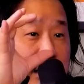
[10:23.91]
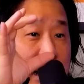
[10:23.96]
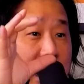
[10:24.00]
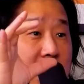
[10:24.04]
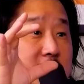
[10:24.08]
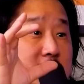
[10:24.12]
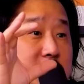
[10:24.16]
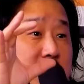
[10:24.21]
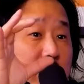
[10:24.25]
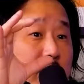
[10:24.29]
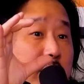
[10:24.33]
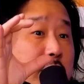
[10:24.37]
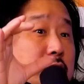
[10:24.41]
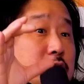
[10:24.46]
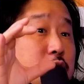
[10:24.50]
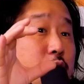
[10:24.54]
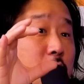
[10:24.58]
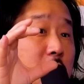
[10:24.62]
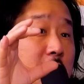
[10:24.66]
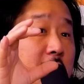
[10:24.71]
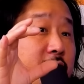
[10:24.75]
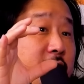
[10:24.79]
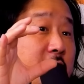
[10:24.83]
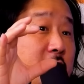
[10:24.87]
Yes, there is
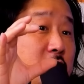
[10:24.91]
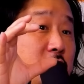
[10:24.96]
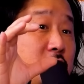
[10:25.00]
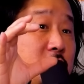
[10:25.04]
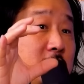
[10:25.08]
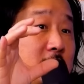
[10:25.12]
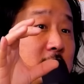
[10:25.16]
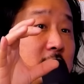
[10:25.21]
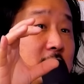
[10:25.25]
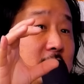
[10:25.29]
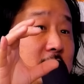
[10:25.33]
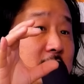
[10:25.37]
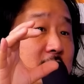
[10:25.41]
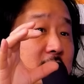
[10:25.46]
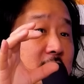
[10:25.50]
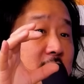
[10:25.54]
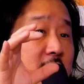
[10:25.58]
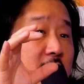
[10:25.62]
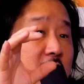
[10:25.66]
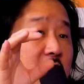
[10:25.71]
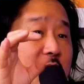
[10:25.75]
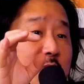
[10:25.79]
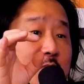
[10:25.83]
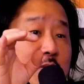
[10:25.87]
relief that you did it
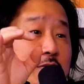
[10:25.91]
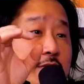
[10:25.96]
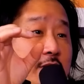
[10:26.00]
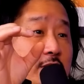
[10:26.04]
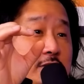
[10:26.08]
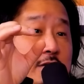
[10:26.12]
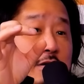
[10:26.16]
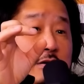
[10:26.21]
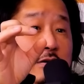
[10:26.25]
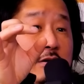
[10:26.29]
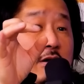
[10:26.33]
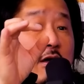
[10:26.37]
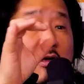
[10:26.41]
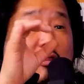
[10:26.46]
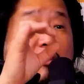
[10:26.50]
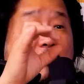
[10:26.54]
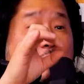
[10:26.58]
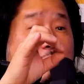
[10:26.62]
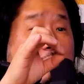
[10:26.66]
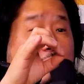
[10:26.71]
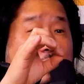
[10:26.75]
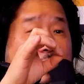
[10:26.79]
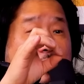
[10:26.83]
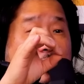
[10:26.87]
but there's
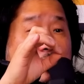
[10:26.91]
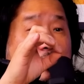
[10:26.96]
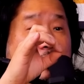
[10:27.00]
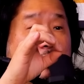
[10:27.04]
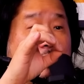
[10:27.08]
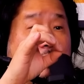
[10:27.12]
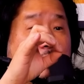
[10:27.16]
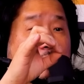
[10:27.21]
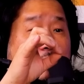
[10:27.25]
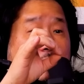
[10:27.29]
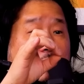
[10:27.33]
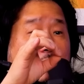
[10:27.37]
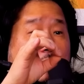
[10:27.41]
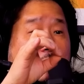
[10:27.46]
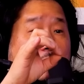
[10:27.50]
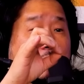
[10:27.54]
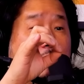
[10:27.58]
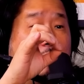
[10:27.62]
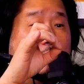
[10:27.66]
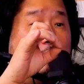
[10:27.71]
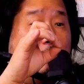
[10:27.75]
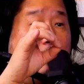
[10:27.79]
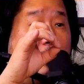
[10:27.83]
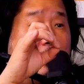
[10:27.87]
another thing,
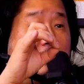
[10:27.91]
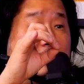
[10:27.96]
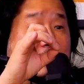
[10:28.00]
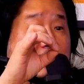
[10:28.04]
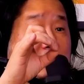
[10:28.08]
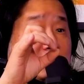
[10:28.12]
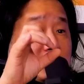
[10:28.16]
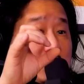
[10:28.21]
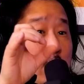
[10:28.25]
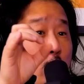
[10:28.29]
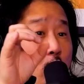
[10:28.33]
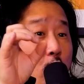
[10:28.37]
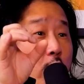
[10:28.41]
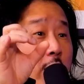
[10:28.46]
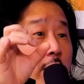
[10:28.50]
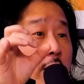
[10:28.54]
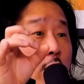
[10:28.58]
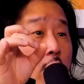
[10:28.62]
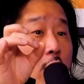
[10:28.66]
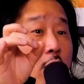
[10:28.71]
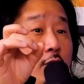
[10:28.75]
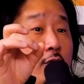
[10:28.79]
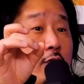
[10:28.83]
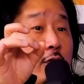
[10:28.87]
right? Because it
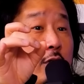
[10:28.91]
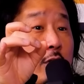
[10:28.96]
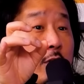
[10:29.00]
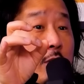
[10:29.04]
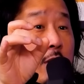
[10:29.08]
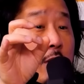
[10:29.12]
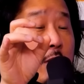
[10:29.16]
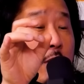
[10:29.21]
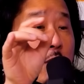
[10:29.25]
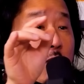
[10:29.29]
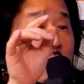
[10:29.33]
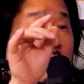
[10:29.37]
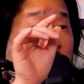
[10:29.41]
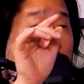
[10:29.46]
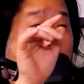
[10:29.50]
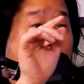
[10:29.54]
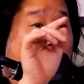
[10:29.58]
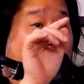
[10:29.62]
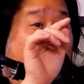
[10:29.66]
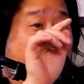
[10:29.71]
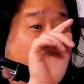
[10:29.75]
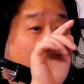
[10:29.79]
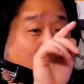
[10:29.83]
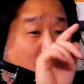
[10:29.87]
went over
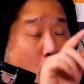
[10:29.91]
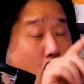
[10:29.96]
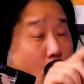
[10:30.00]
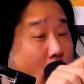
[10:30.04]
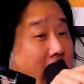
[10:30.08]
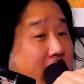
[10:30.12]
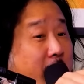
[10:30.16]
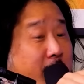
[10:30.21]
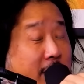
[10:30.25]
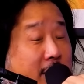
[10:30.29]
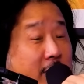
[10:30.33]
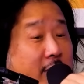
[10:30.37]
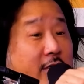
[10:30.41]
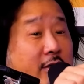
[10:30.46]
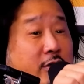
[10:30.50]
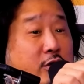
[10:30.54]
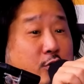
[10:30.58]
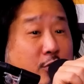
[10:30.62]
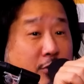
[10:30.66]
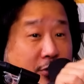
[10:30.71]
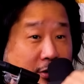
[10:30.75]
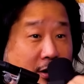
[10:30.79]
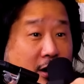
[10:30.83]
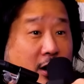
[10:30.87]
way better than
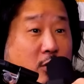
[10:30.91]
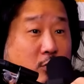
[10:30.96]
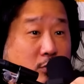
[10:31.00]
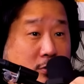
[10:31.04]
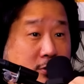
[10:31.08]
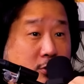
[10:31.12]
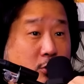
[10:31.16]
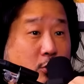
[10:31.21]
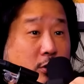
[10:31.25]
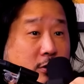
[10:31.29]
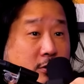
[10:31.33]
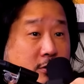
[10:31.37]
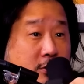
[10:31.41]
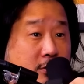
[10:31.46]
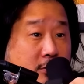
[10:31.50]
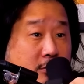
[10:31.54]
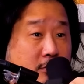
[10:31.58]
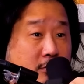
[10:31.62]
you thought it was going to.